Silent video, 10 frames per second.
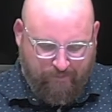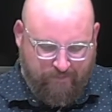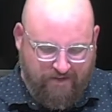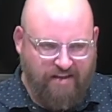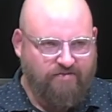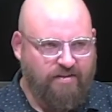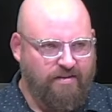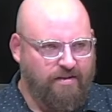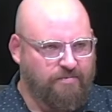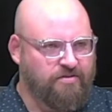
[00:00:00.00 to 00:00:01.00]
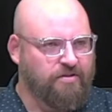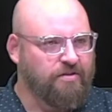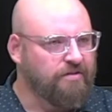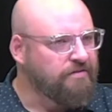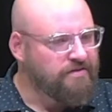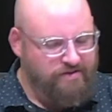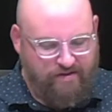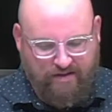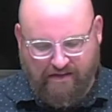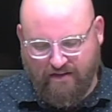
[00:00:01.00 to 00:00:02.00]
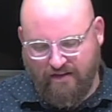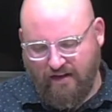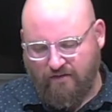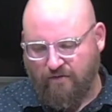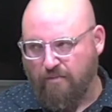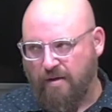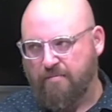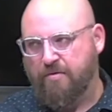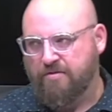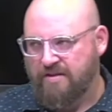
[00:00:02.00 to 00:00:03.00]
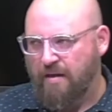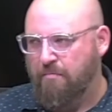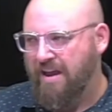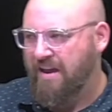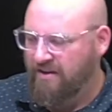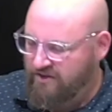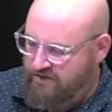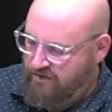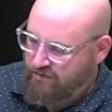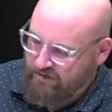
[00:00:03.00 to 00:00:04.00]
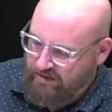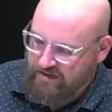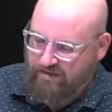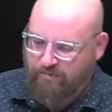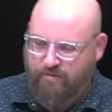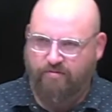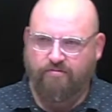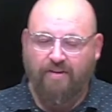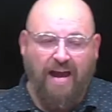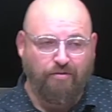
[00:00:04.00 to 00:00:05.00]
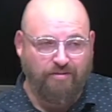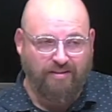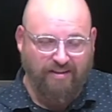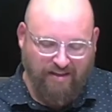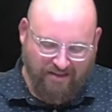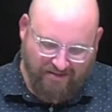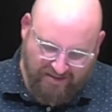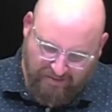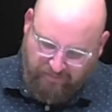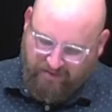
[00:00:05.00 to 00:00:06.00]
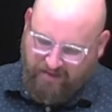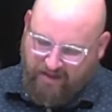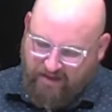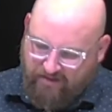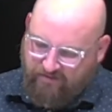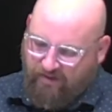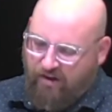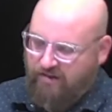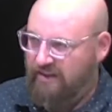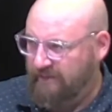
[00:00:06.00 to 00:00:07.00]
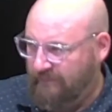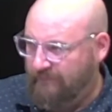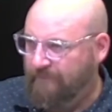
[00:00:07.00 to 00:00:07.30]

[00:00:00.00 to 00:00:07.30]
David observes and remembers that man is truly and profoundly and deeply fallen.